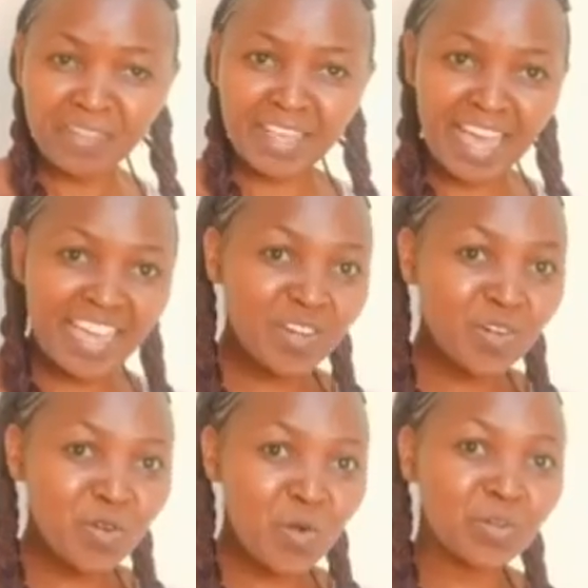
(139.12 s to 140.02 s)
I don't
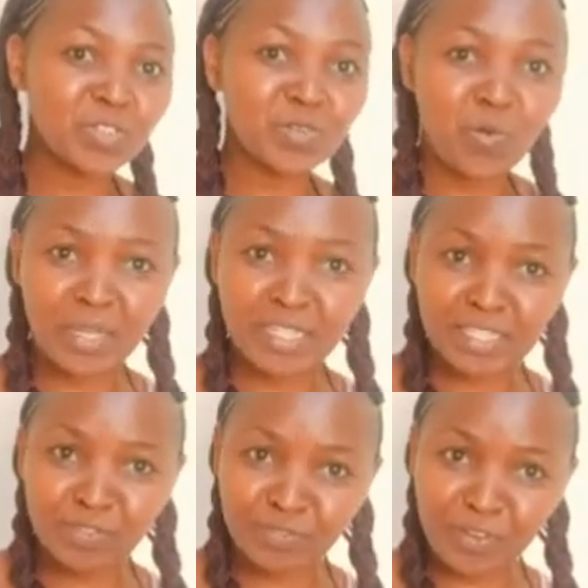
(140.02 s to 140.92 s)
know what you're waiting
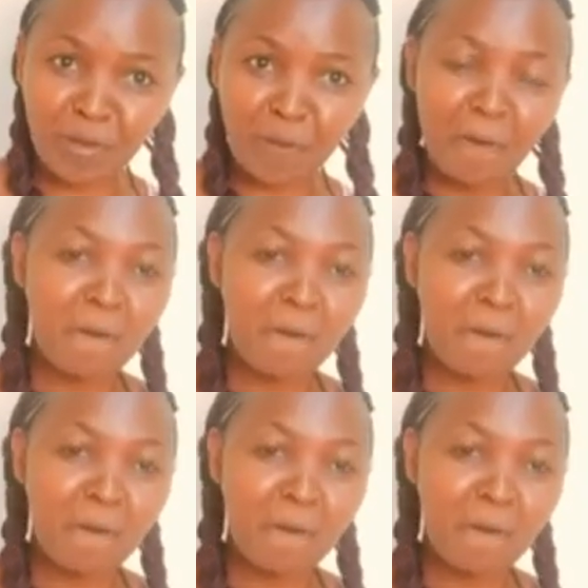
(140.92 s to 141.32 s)
for.